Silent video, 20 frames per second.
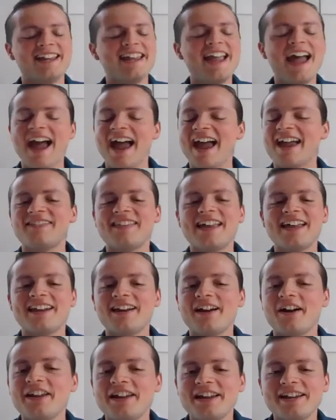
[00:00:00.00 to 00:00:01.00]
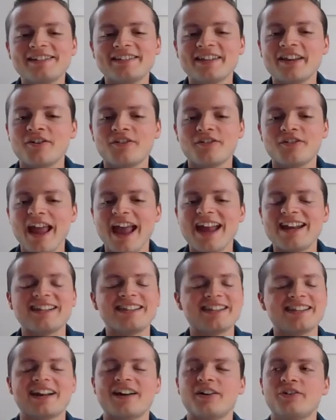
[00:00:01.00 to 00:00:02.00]
yeah, and then uh, is there
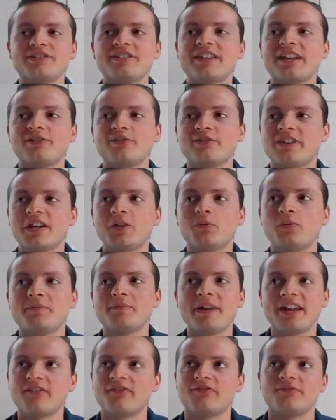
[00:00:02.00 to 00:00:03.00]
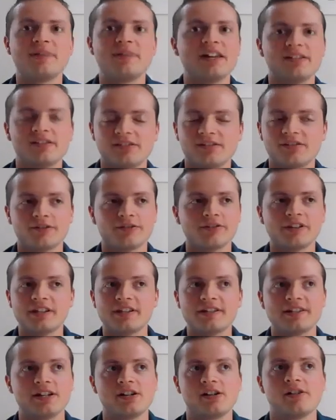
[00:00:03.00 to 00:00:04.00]
anything else that you think we may have missed during
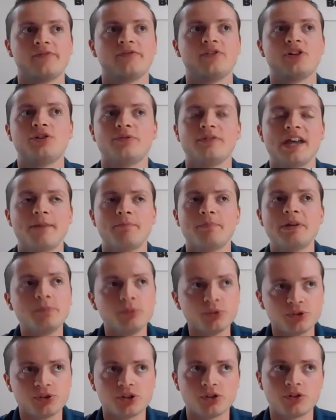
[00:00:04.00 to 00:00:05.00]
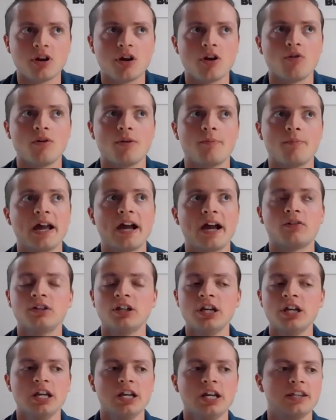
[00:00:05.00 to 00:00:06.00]
this interview that people should know
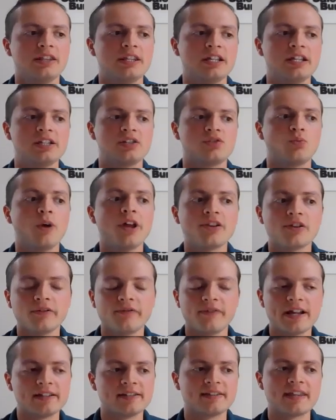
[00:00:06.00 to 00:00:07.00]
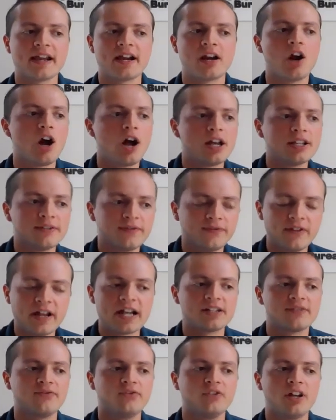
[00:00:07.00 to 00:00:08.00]
about these weather events that cause
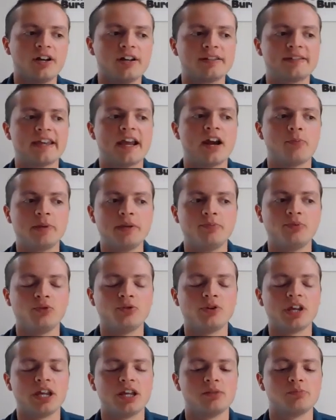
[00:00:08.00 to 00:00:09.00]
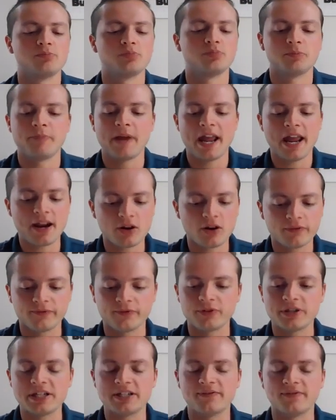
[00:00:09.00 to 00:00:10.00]
flash floods, how people can prepare
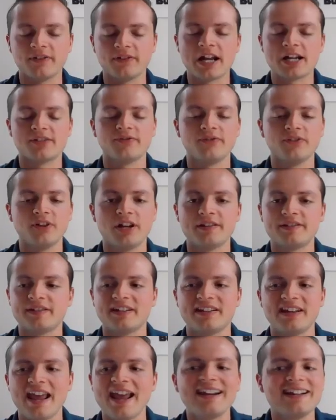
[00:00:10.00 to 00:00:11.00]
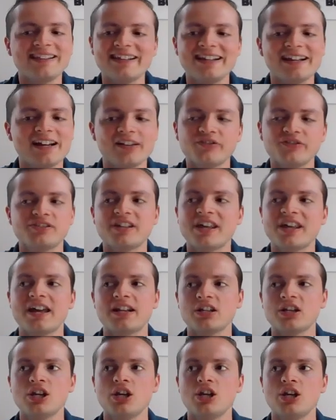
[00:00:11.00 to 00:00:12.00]
for these flash floods, and anything else
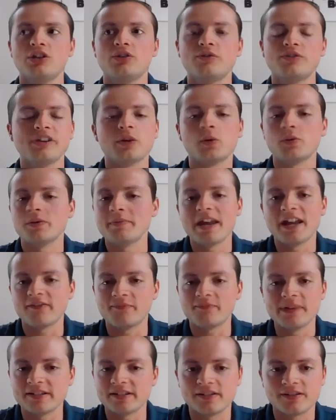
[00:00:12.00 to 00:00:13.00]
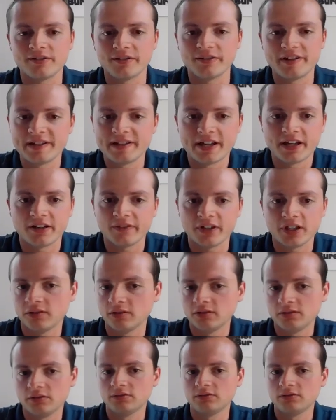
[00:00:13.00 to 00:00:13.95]
that you think we may have missed during this interview?